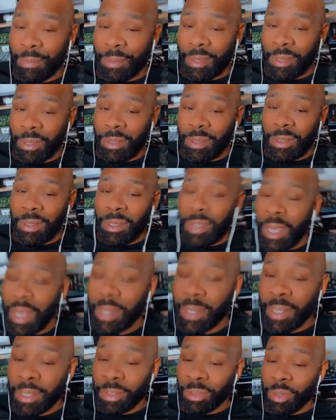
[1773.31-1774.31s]
but I
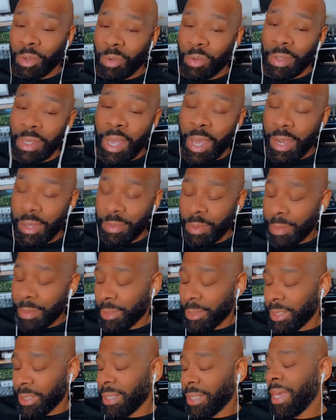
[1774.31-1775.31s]
got to go. I'm going
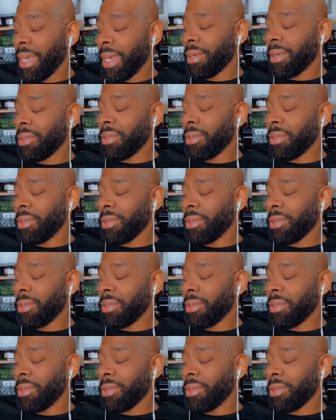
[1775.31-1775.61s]
to get back